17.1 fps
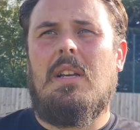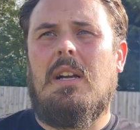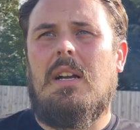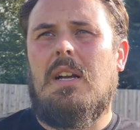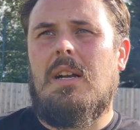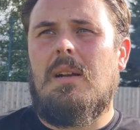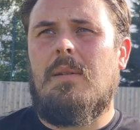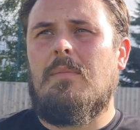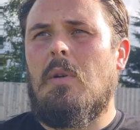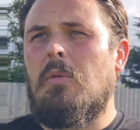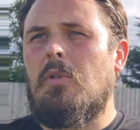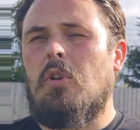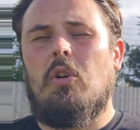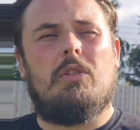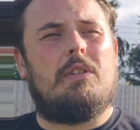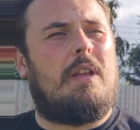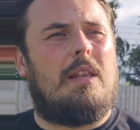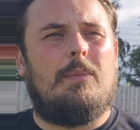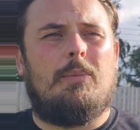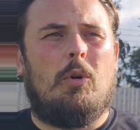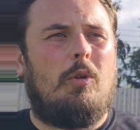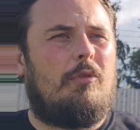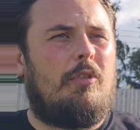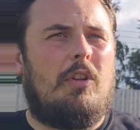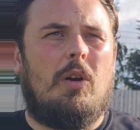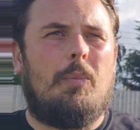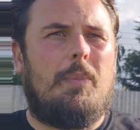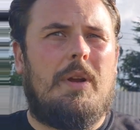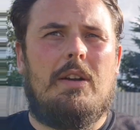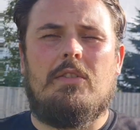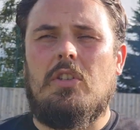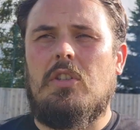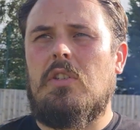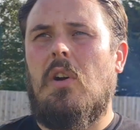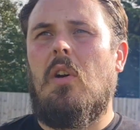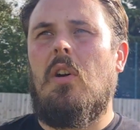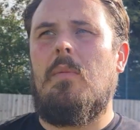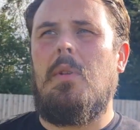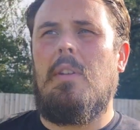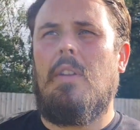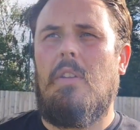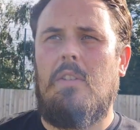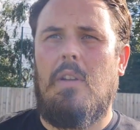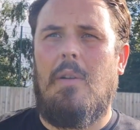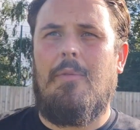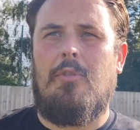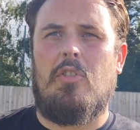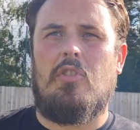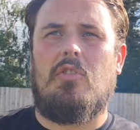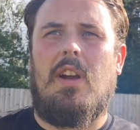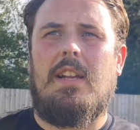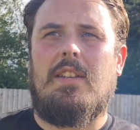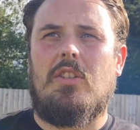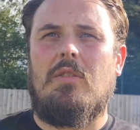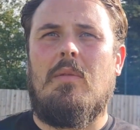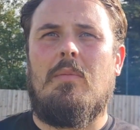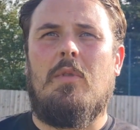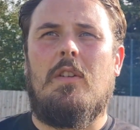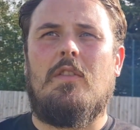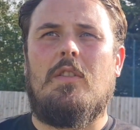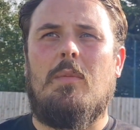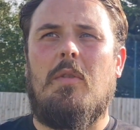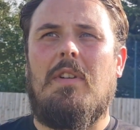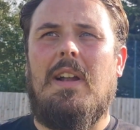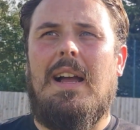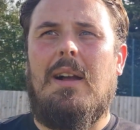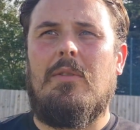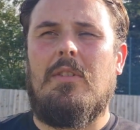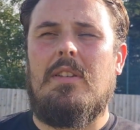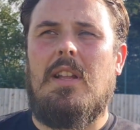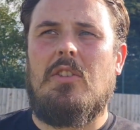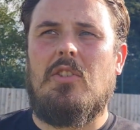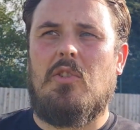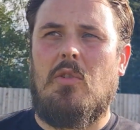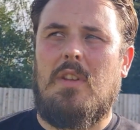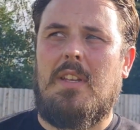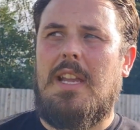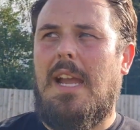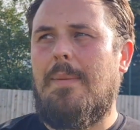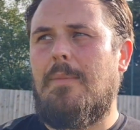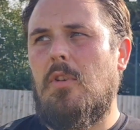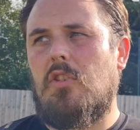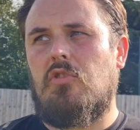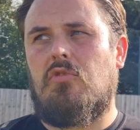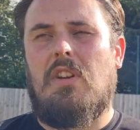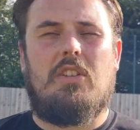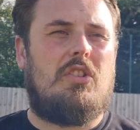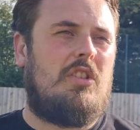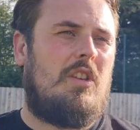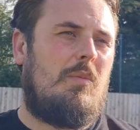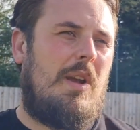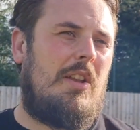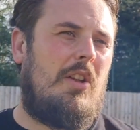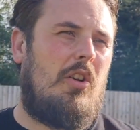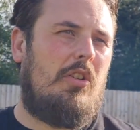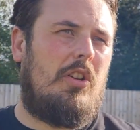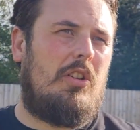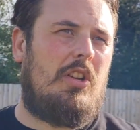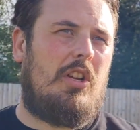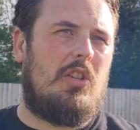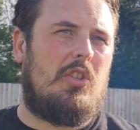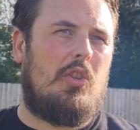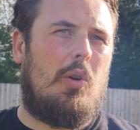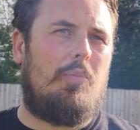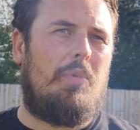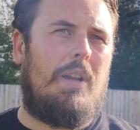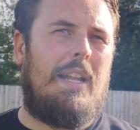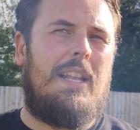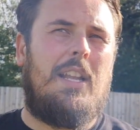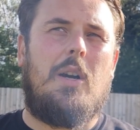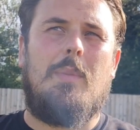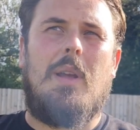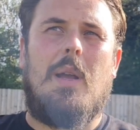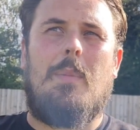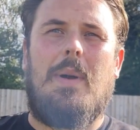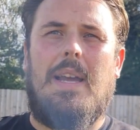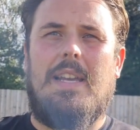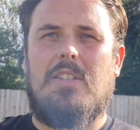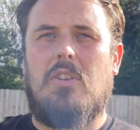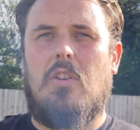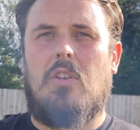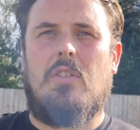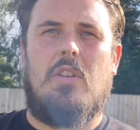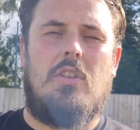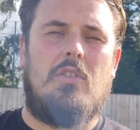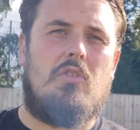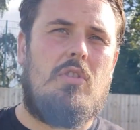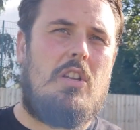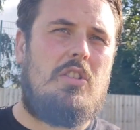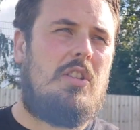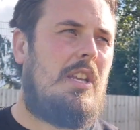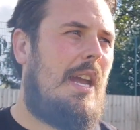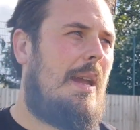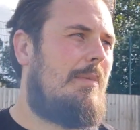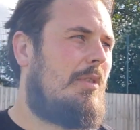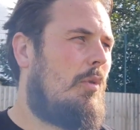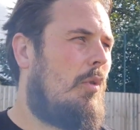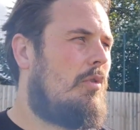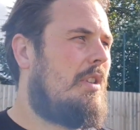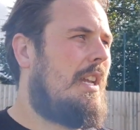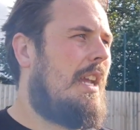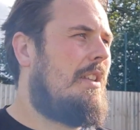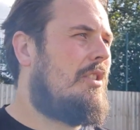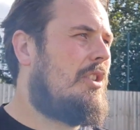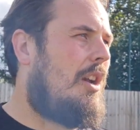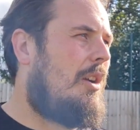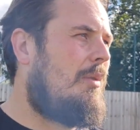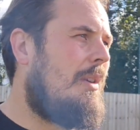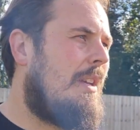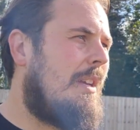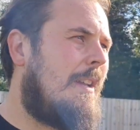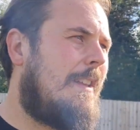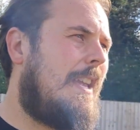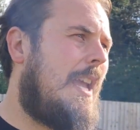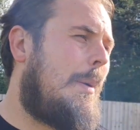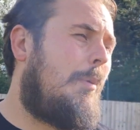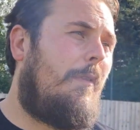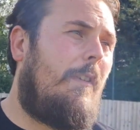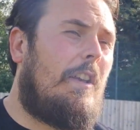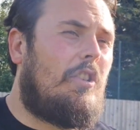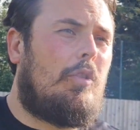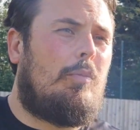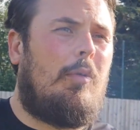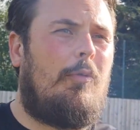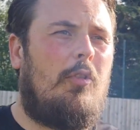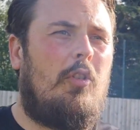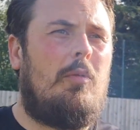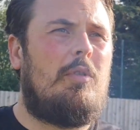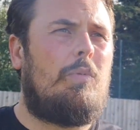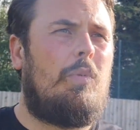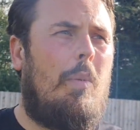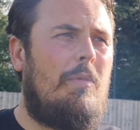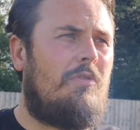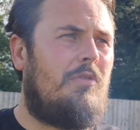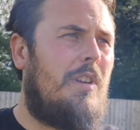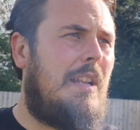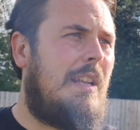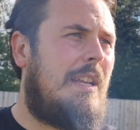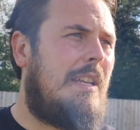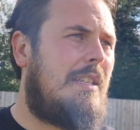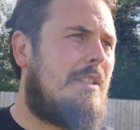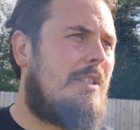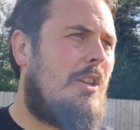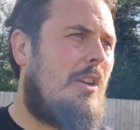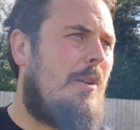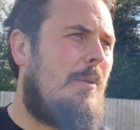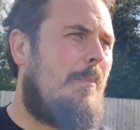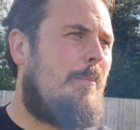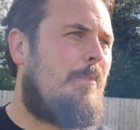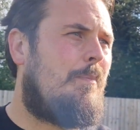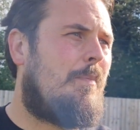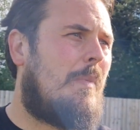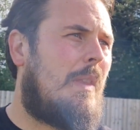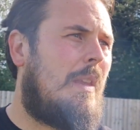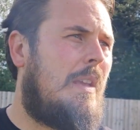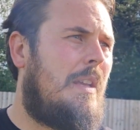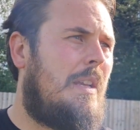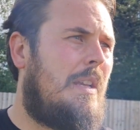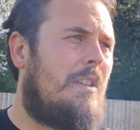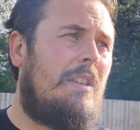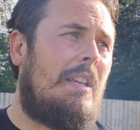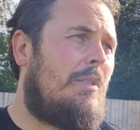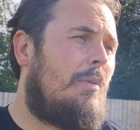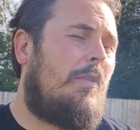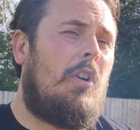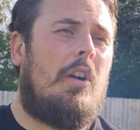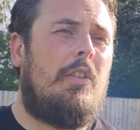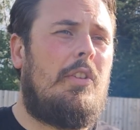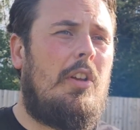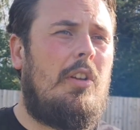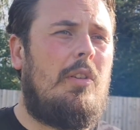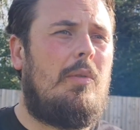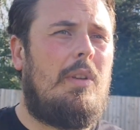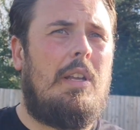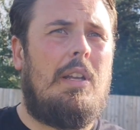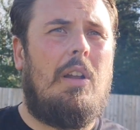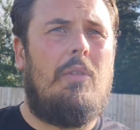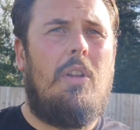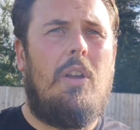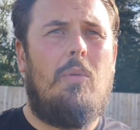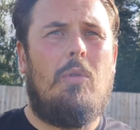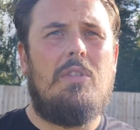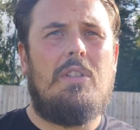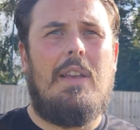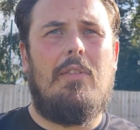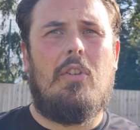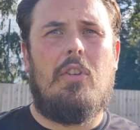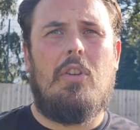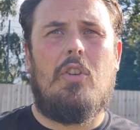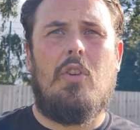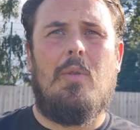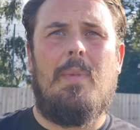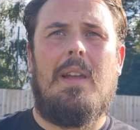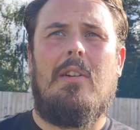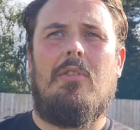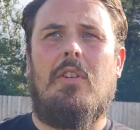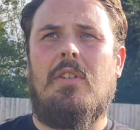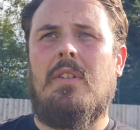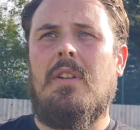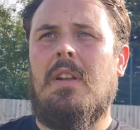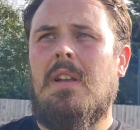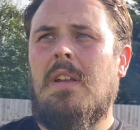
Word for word: um, we were good, kept the ball for long periods of time and, and, and, frustrated them and moved them around and then sort of the game got stretched as it went on and you could sort of bring a little bit of pace on and, and stretch the game towards the end. So yeah, professional performance bombers really. It's um, things we've got to do. You know, no one's ever going to come here and